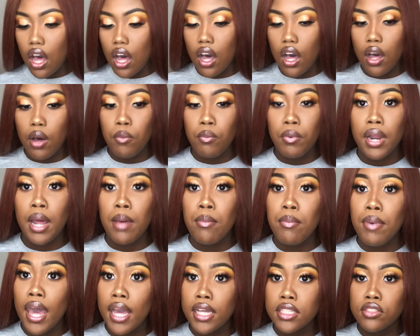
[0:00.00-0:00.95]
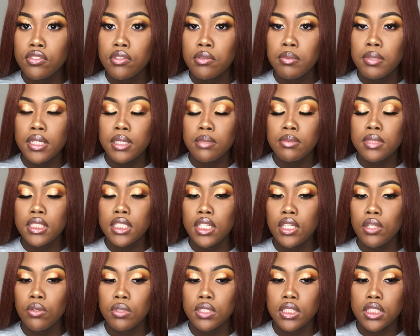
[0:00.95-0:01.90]
What I packed for
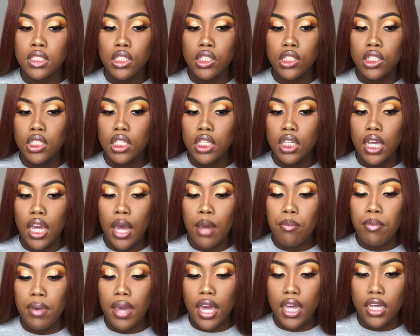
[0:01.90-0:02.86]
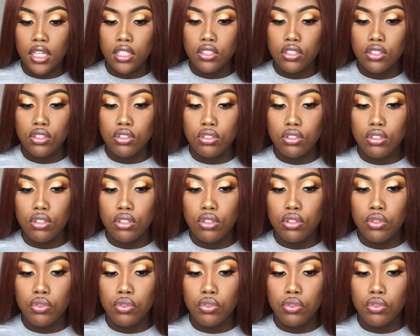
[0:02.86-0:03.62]
BMT was literally, I packed